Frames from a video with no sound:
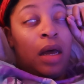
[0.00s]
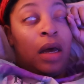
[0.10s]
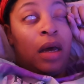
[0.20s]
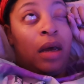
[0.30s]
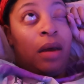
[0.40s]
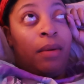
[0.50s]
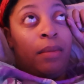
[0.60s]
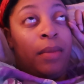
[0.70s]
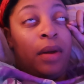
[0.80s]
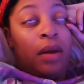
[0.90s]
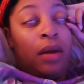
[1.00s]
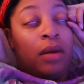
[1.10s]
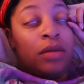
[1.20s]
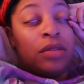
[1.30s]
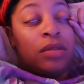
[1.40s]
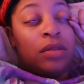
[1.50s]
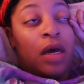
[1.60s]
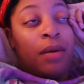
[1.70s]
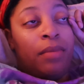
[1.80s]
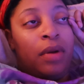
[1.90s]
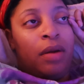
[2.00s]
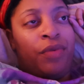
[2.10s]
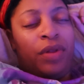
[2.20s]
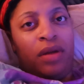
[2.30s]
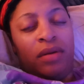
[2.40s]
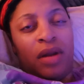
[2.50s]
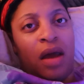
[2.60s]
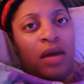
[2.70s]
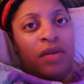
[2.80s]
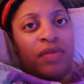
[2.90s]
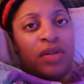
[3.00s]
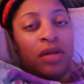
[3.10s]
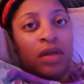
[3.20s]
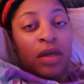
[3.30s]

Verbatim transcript: I'm I'm really not even